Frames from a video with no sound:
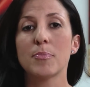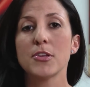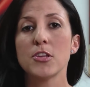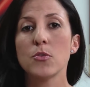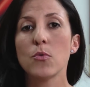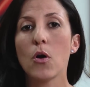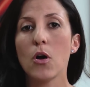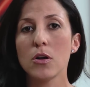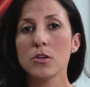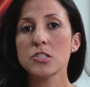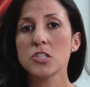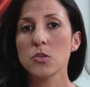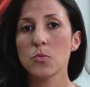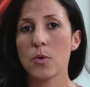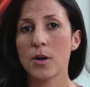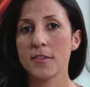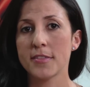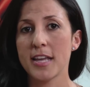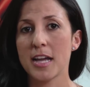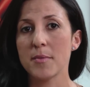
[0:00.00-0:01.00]
But you also
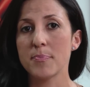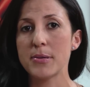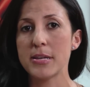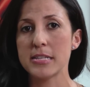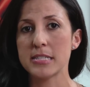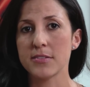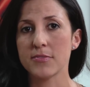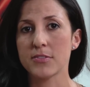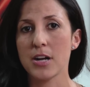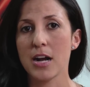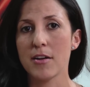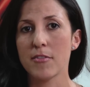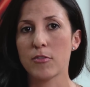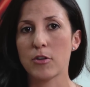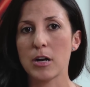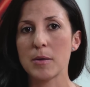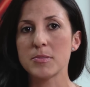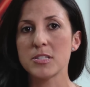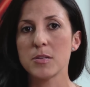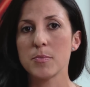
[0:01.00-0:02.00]
want that piece of
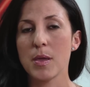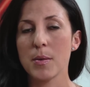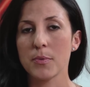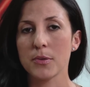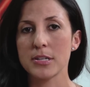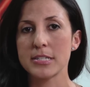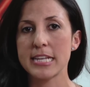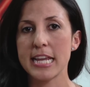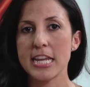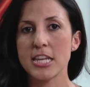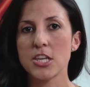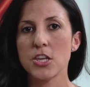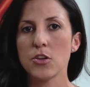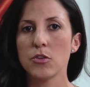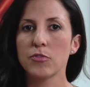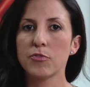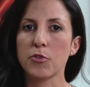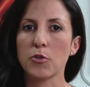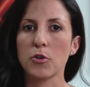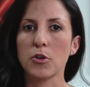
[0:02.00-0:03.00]
cover up to be able to take
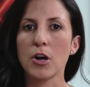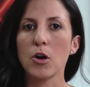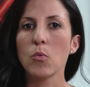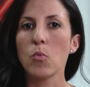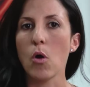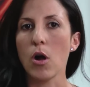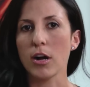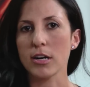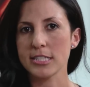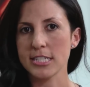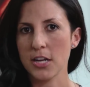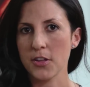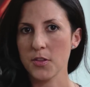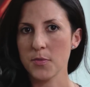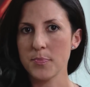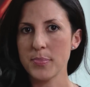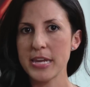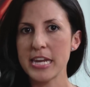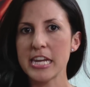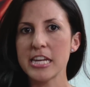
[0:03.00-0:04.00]
you for a walk down
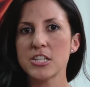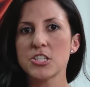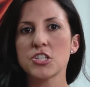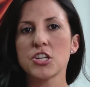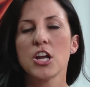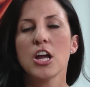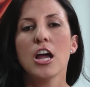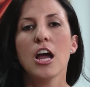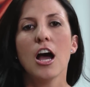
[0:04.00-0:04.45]
the beach,